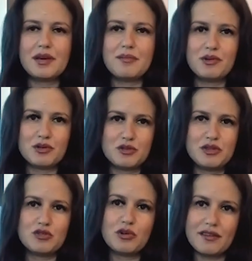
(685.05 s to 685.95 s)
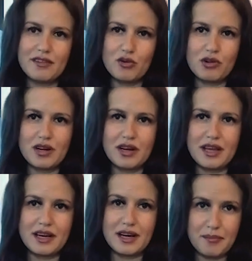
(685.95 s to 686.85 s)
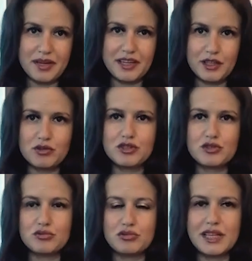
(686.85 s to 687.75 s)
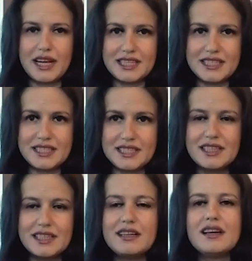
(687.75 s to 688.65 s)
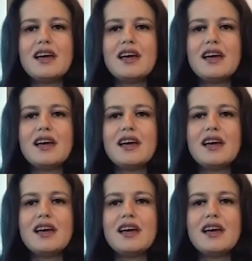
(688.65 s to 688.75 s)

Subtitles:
because you need to have a local company in order to do the licensing.